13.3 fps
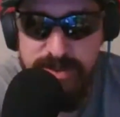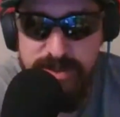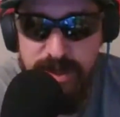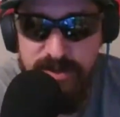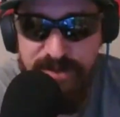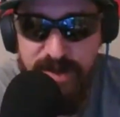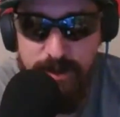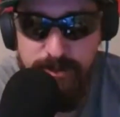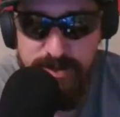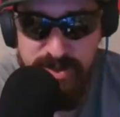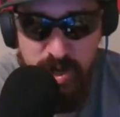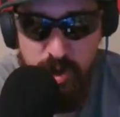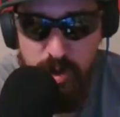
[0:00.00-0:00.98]
if I
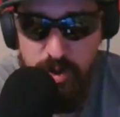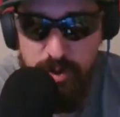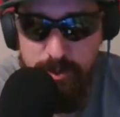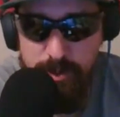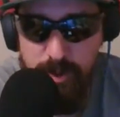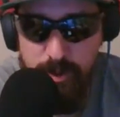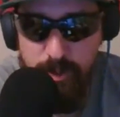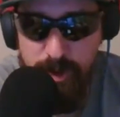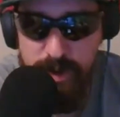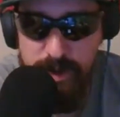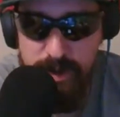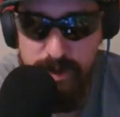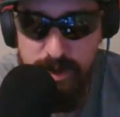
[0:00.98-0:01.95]
was home
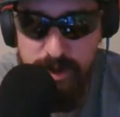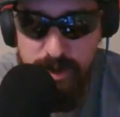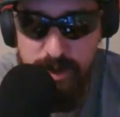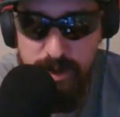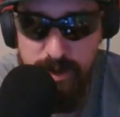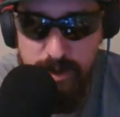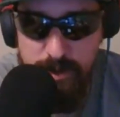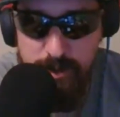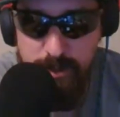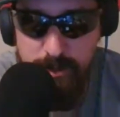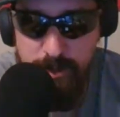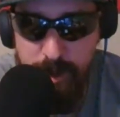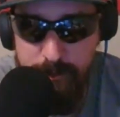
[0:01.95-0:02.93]
when
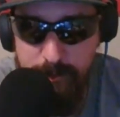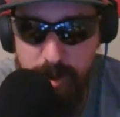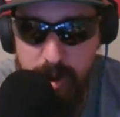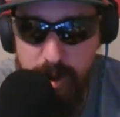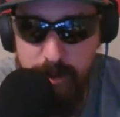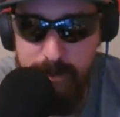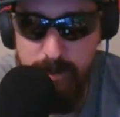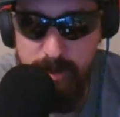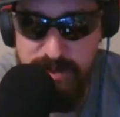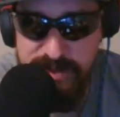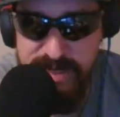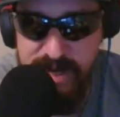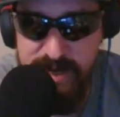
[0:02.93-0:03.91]
my mom
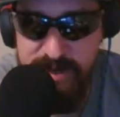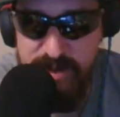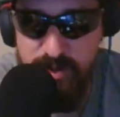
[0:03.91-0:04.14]
was taking the